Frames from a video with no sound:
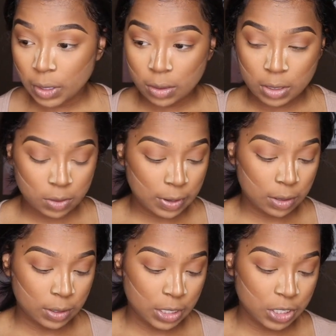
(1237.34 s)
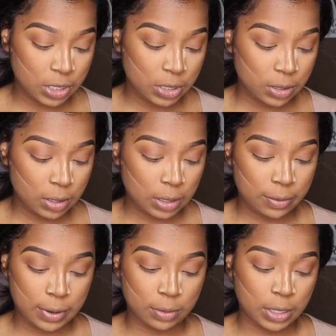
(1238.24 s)
this foundation,
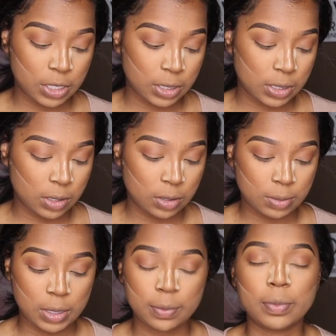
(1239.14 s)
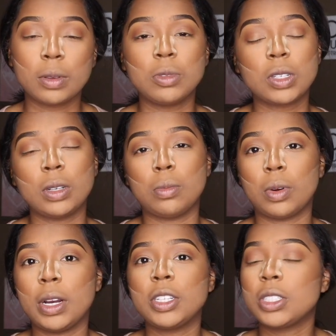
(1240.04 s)
not foundation, excuse me. I'm just going to
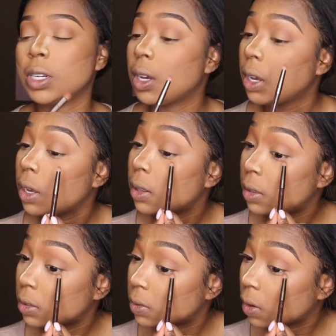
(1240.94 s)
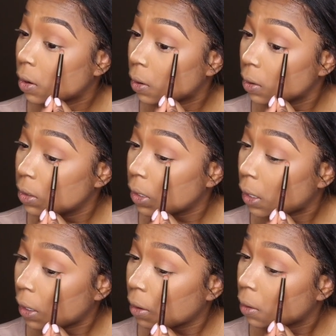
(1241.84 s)
brush this darker
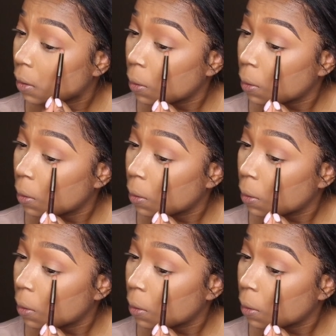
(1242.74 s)
shade